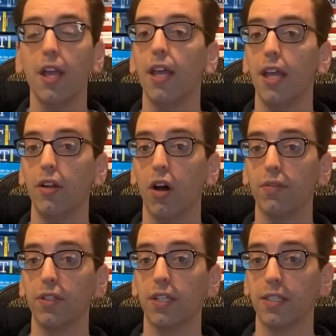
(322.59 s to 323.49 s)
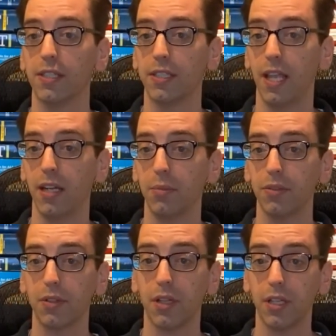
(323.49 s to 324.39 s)
It offered a sustainable,
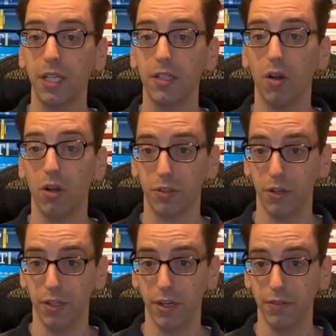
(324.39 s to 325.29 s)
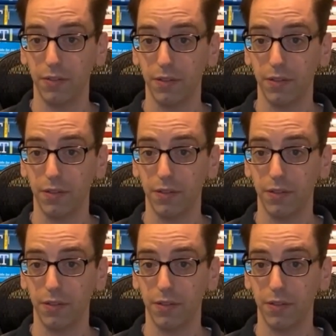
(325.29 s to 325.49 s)
clean alternative.